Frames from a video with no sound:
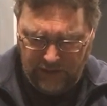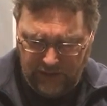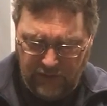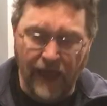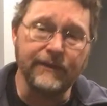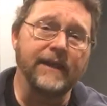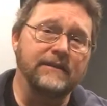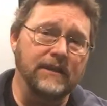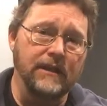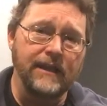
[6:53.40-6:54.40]

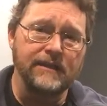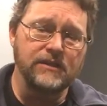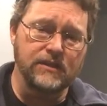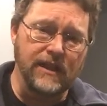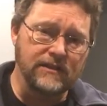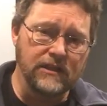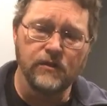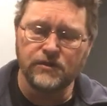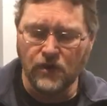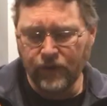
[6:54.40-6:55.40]
that
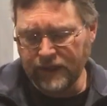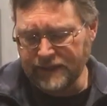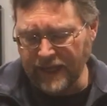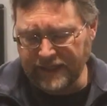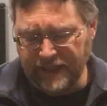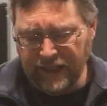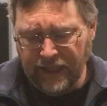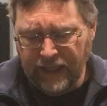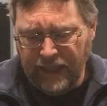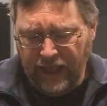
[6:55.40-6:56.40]
slow stroking technique,
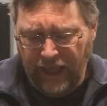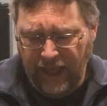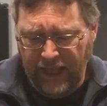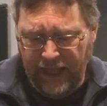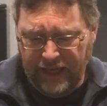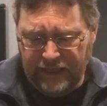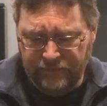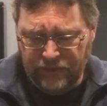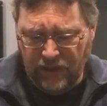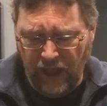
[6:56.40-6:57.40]

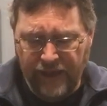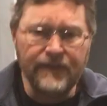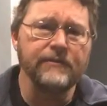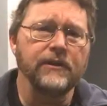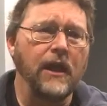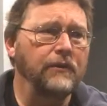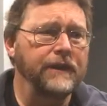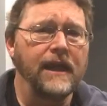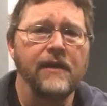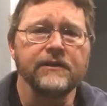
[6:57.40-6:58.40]
and I don't
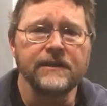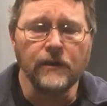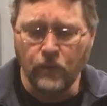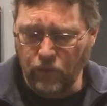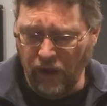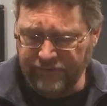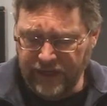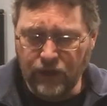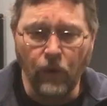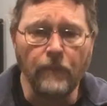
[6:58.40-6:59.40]
think I ever did a
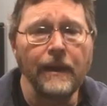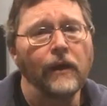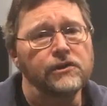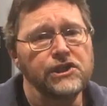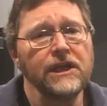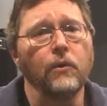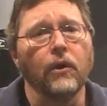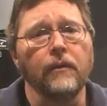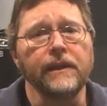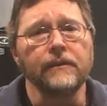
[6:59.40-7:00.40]
video about jig
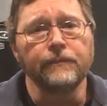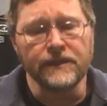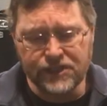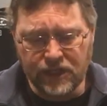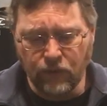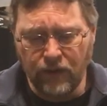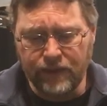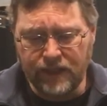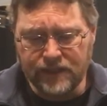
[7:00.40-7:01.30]
worming, but jig worming